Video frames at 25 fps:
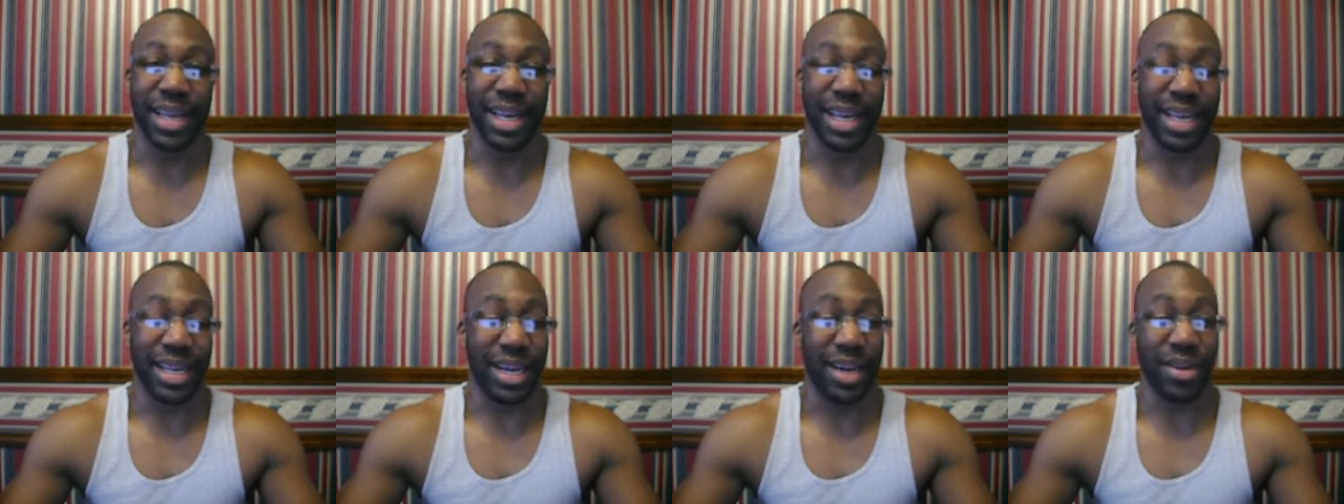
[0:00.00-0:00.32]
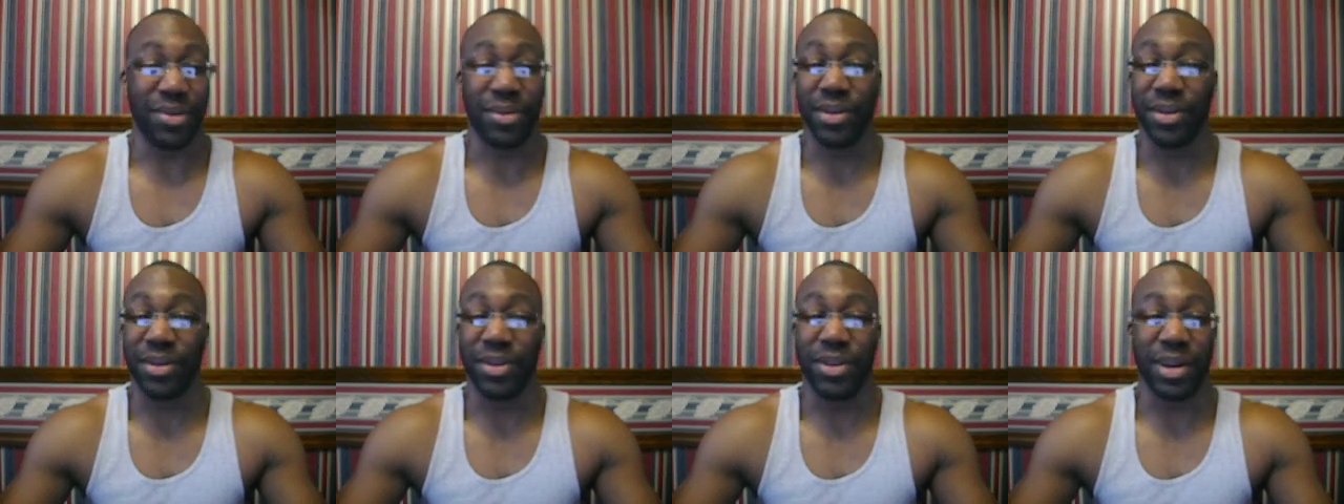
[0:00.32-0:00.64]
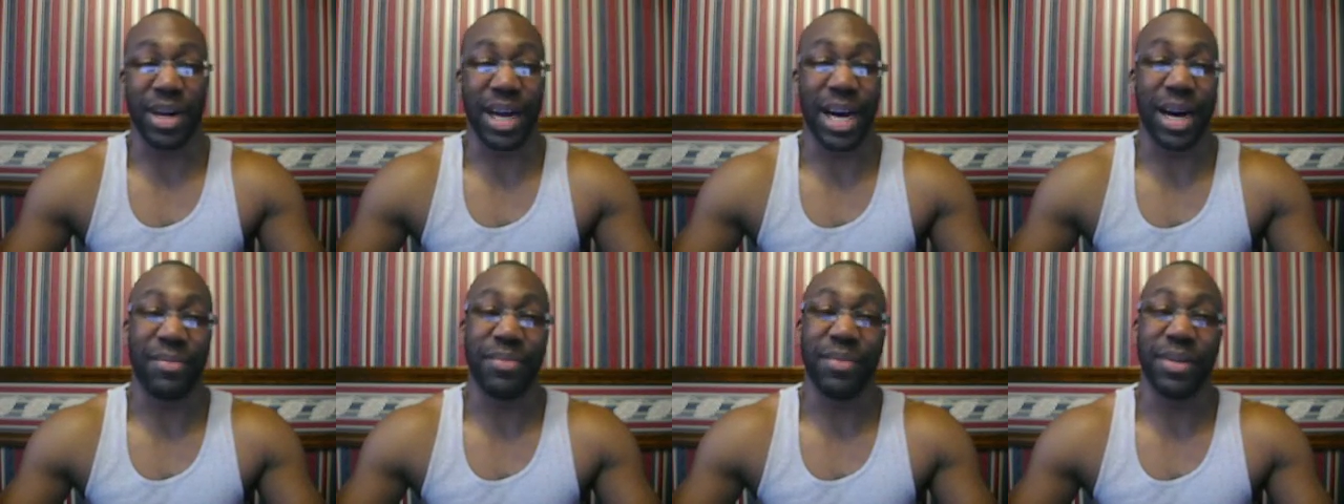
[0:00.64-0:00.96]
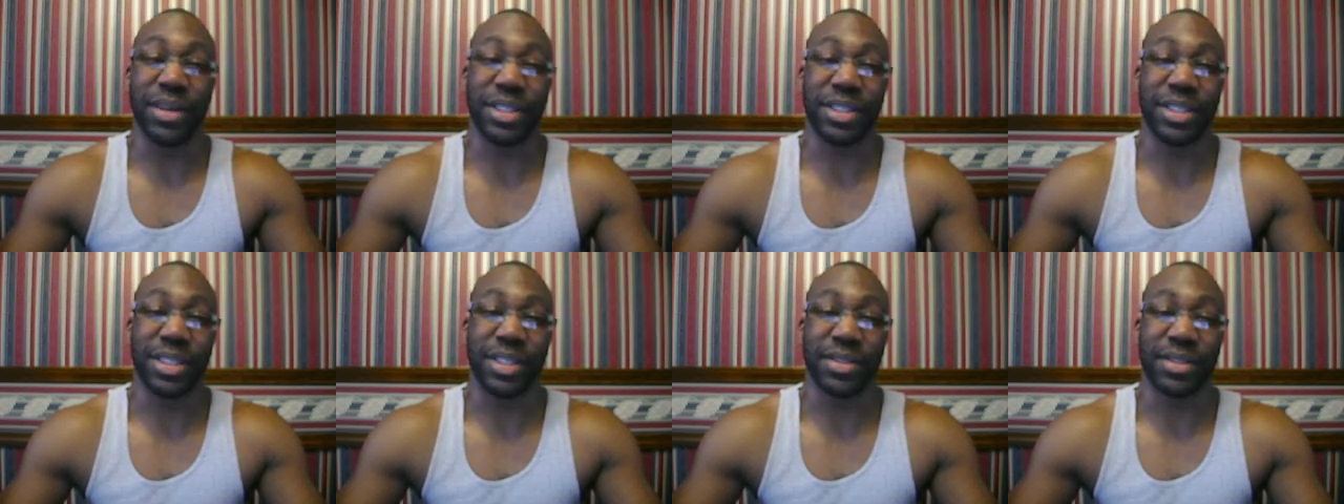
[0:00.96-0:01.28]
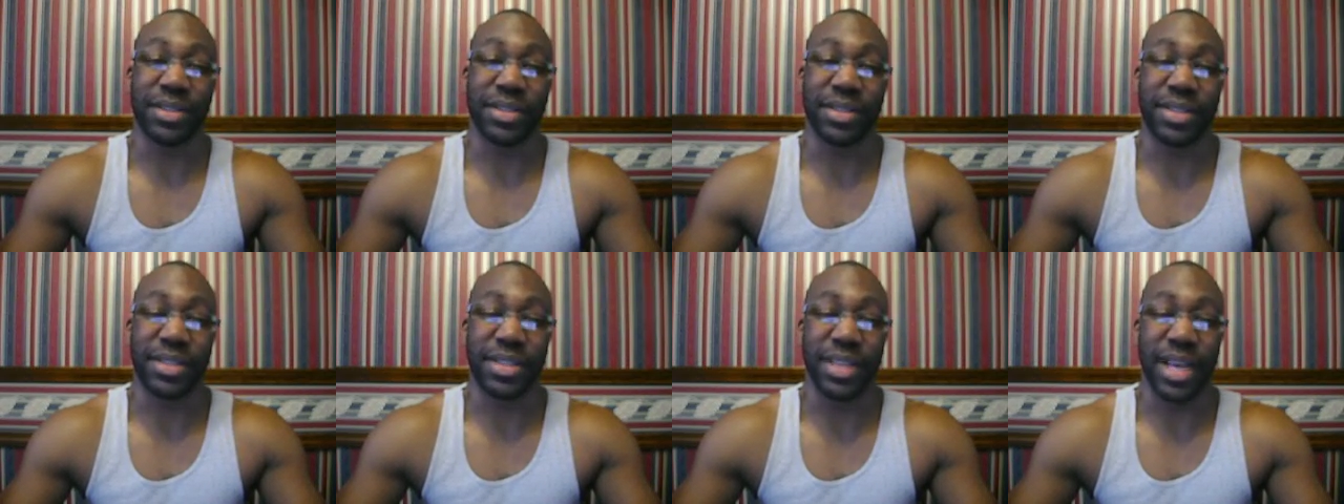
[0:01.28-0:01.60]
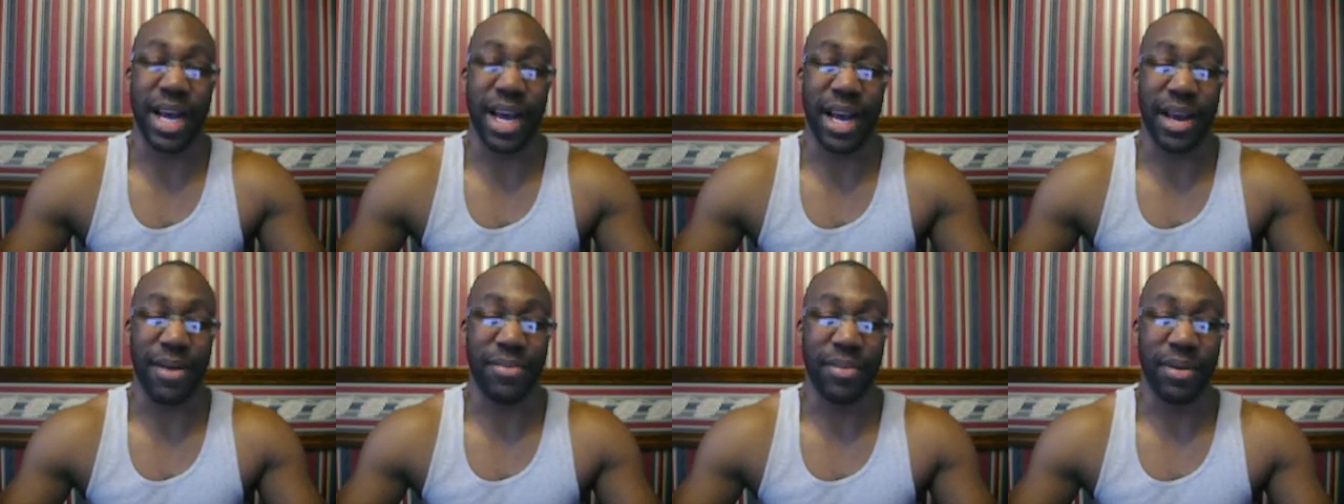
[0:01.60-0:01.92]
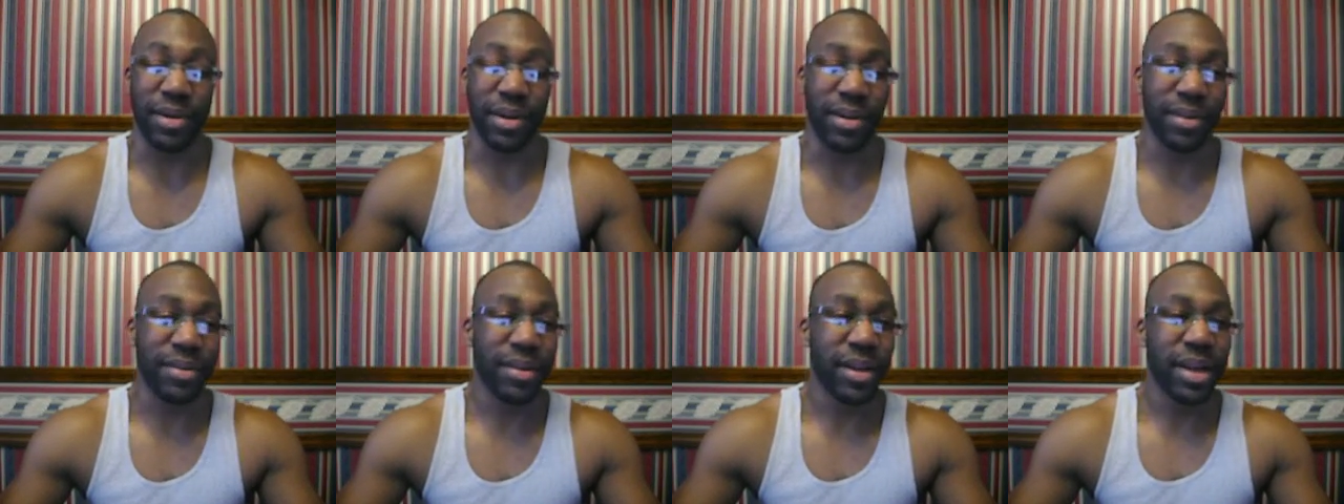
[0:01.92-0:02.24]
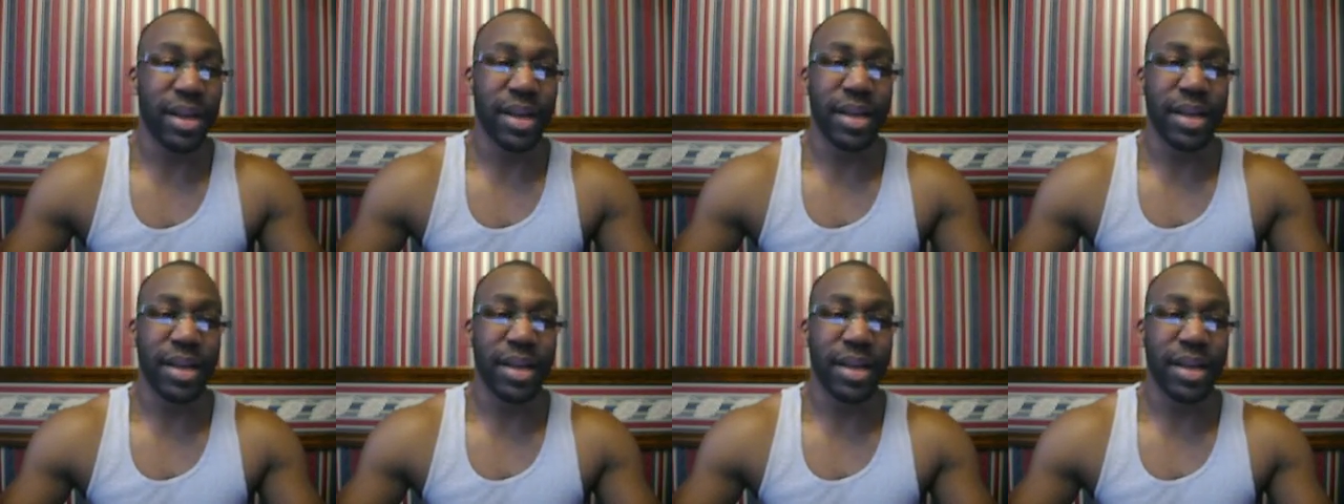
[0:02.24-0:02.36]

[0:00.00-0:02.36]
I really don't got much else to say. But